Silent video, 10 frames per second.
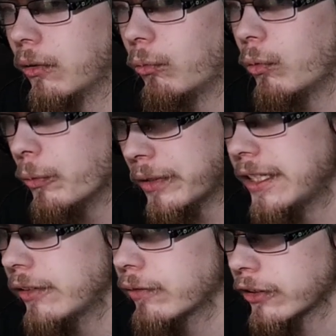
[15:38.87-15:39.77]
What we
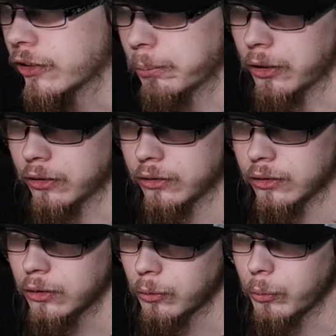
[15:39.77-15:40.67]
need for this book.
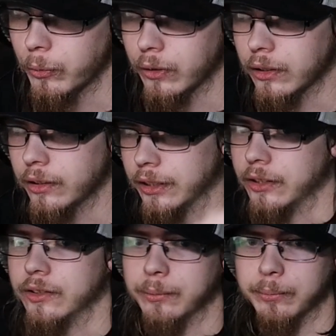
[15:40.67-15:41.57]
Like,
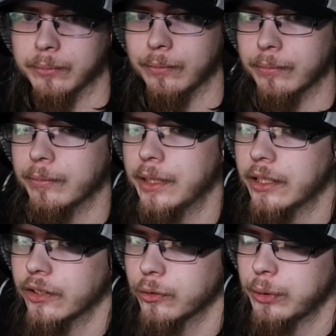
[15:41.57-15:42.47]
is it
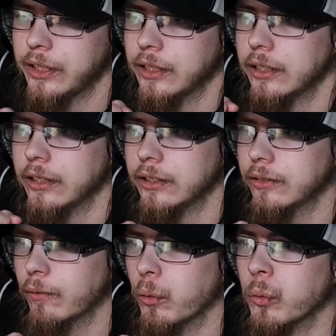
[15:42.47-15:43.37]
because we need it
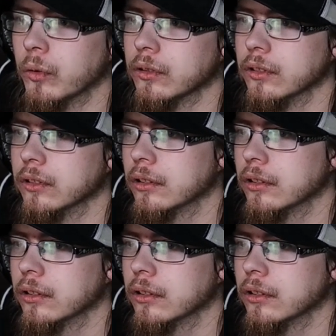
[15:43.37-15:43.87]
for